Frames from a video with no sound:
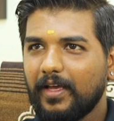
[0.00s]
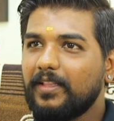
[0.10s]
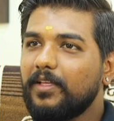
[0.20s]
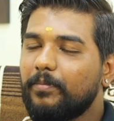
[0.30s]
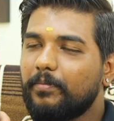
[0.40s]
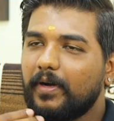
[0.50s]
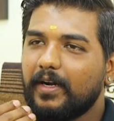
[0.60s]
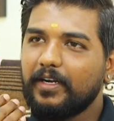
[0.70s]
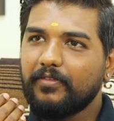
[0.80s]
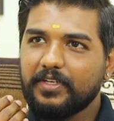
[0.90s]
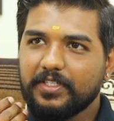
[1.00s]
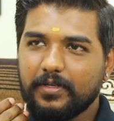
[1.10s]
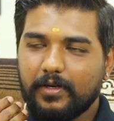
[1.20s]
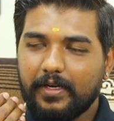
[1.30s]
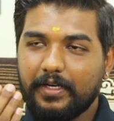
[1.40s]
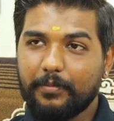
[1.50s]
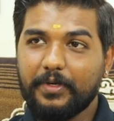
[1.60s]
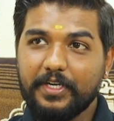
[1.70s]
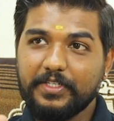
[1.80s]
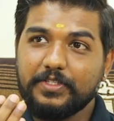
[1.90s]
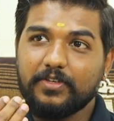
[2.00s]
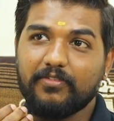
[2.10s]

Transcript: in the interpretations